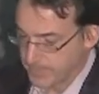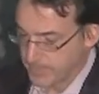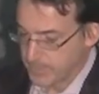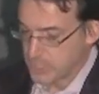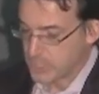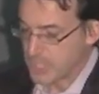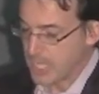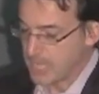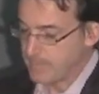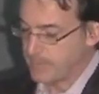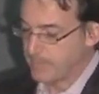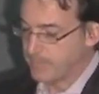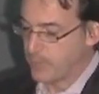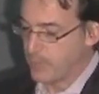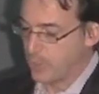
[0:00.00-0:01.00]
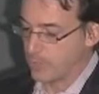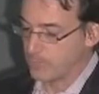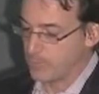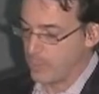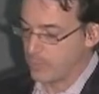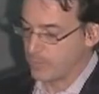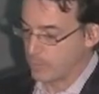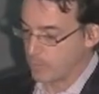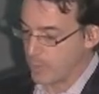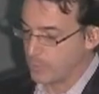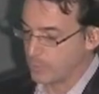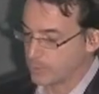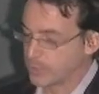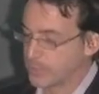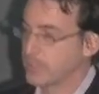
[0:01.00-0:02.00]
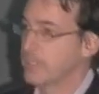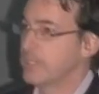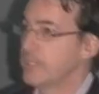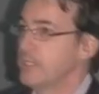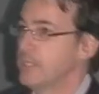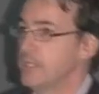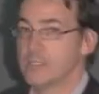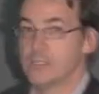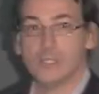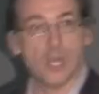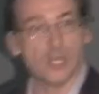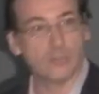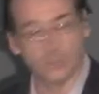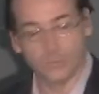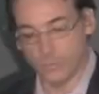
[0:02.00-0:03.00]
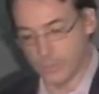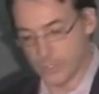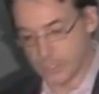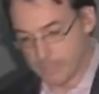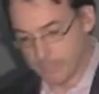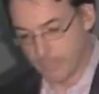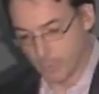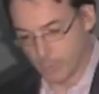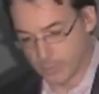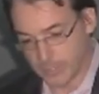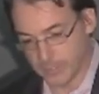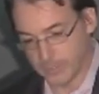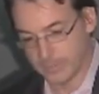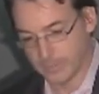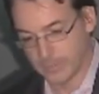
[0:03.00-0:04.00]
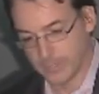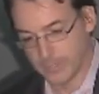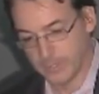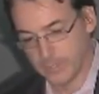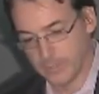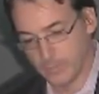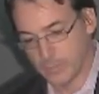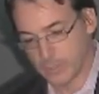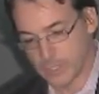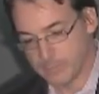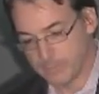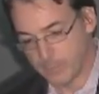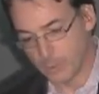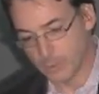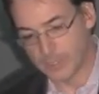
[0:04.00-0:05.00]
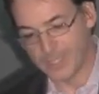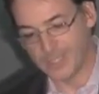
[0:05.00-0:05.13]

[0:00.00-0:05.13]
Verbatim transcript: And in fact, the shape and form of a robot is not what is important.